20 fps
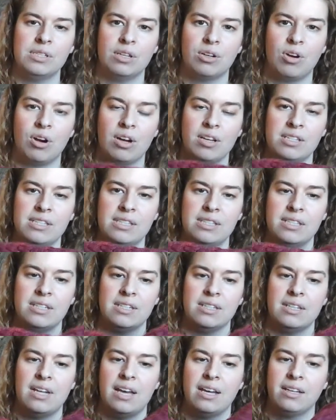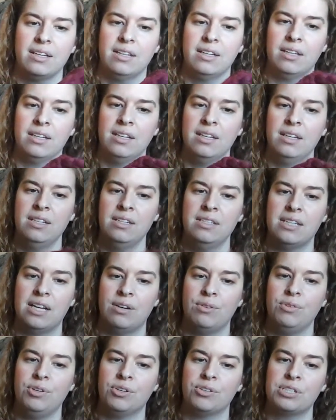across the neck,
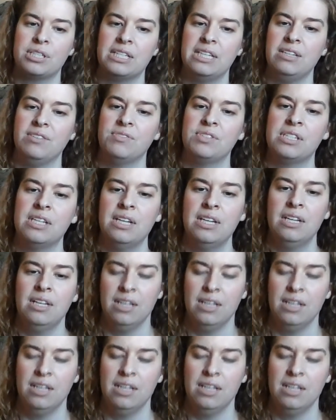down your sleeves.